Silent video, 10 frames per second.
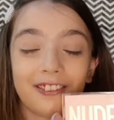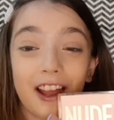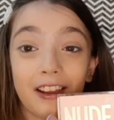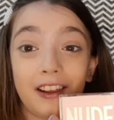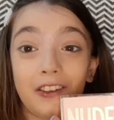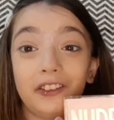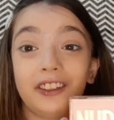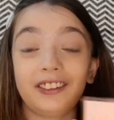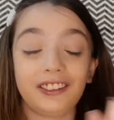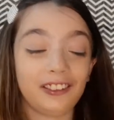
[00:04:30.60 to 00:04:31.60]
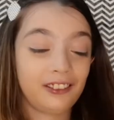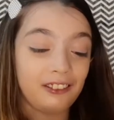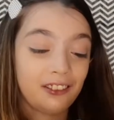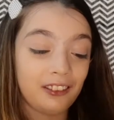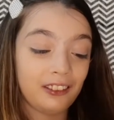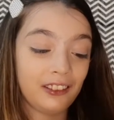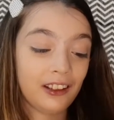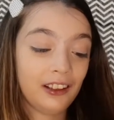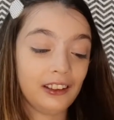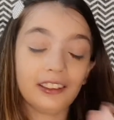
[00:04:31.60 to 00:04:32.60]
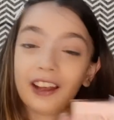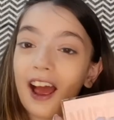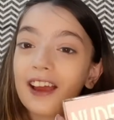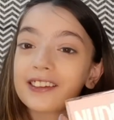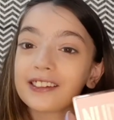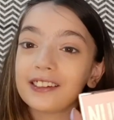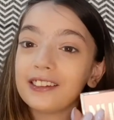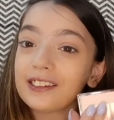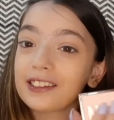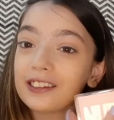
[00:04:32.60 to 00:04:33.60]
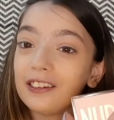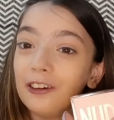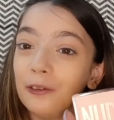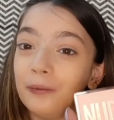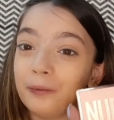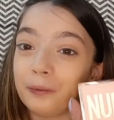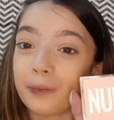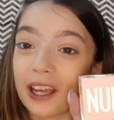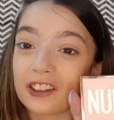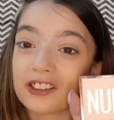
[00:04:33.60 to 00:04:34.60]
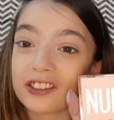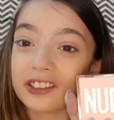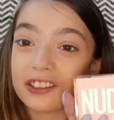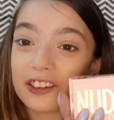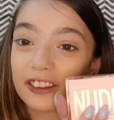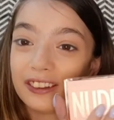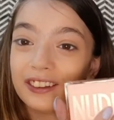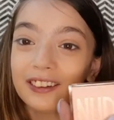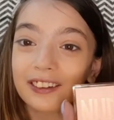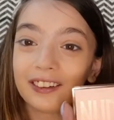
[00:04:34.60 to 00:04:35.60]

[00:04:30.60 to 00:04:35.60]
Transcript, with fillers: I love it. It has this um, texture on it